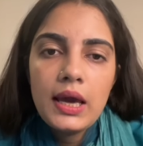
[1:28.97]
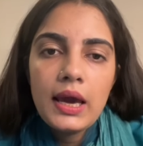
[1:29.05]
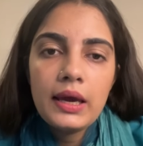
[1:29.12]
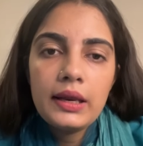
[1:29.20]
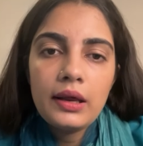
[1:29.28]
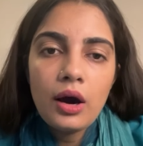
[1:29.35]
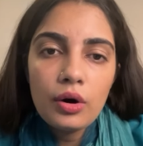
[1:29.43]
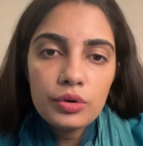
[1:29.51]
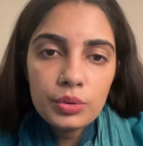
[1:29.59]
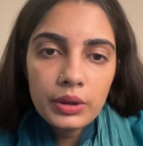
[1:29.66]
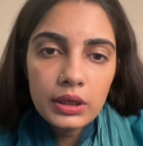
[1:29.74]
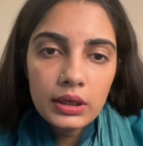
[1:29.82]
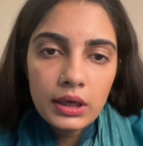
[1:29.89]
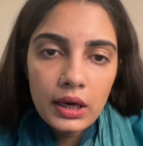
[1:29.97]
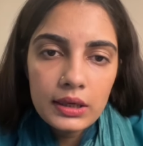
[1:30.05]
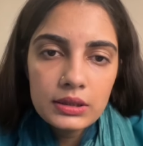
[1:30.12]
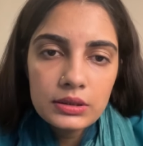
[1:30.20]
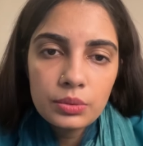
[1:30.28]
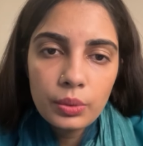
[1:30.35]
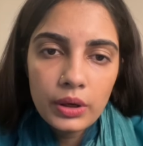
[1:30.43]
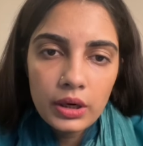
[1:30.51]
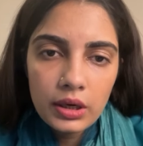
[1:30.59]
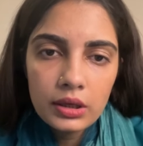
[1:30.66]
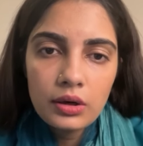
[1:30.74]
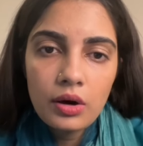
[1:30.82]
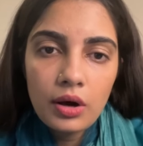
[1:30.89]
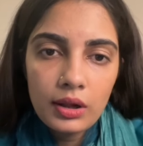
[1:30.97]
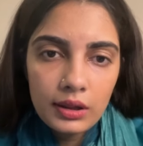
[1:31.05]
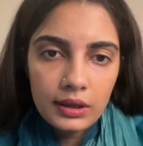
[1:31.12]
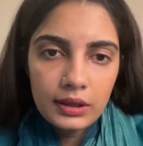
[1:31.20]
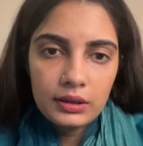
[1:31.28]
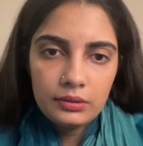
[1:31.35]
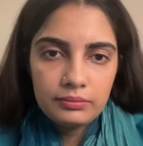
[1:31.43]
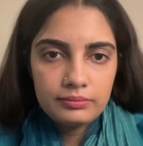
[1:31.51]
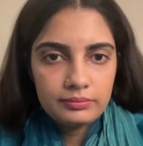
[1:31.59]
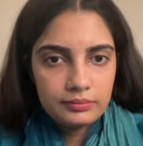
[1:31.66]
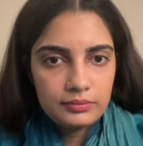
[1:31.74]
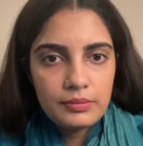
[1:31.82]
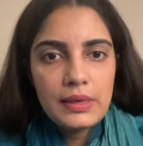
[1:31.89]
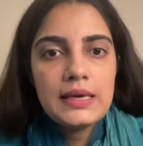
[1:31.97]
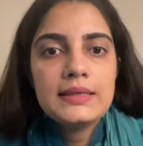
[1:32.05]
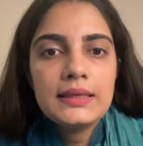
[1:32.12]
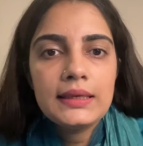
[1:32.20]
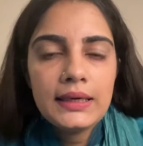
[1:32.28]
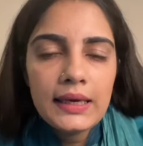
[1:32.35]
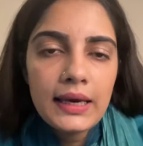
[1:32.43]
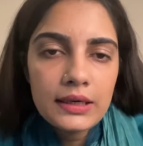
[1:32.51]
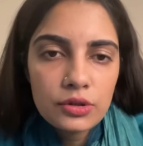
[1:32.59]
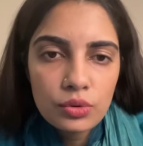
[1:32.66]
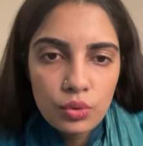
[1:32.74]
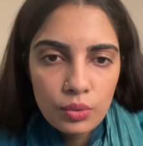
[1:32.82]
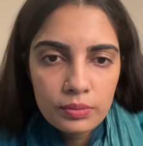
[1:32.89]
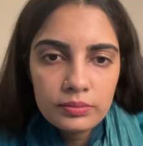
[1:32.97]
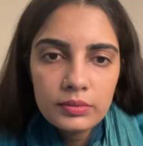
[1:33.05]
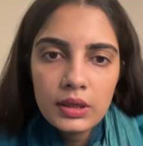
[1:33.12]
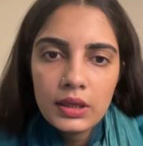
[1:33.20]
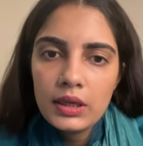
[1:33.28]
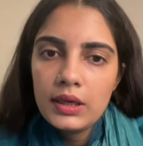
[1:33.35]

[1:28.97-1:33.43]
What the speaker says: and how you can guys work online, being sitting at home,